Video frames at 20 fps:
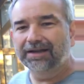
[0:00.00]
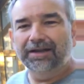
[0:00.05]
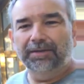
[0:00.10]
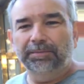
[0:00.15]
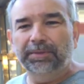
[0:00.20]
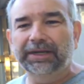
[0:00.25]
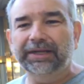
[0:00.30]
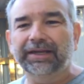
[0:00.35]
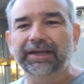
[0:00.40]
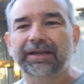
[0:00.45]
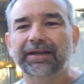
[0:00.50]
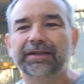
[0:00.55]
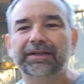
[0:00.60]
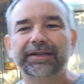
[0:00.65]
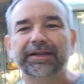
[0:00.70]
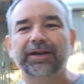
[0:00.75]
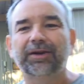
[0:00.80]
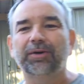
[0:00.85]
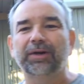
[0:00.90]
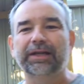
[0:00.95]
But again,
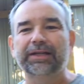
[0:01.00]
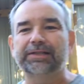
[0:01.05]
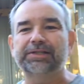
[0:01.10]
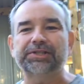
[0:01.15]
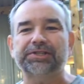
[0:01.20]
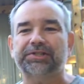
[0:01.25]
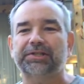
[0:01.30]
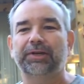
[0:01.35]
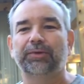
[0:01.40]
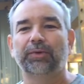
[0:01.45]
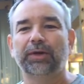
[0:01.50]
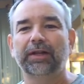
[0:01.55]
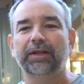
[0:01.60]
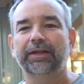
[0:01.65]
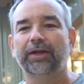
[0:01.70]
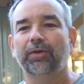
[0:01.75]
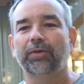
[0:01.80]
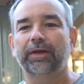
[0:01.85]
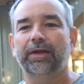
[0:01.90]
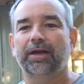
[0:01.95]
it really only